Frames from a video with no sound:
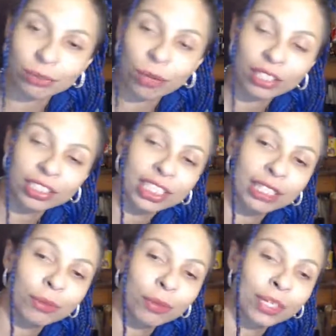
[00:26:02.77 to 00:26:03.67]
well
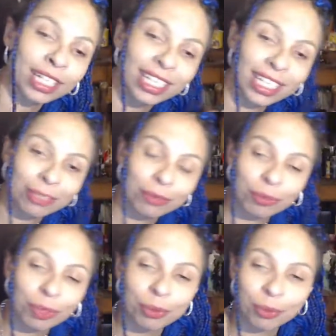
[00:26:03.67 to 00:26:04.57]
we want to connect with
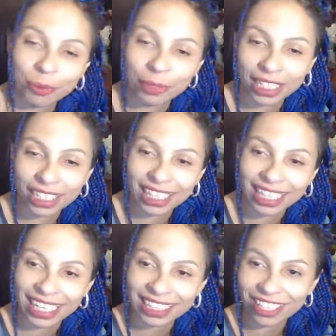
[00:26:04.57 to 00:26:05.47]
people, we want to
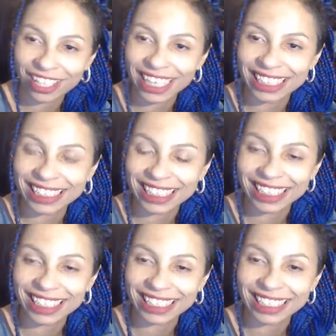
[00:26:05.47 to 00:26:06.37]
connect our
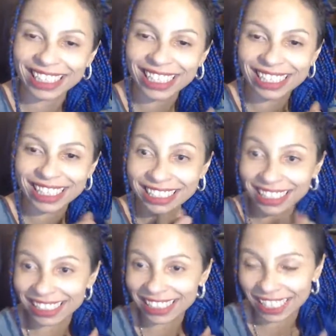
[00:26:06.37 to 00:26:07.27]
ideas, these
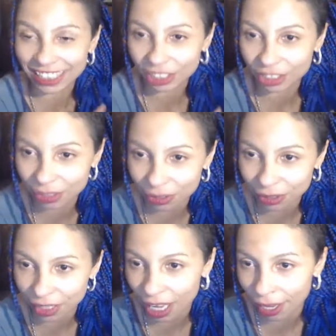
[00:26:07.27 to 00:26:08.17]
insights to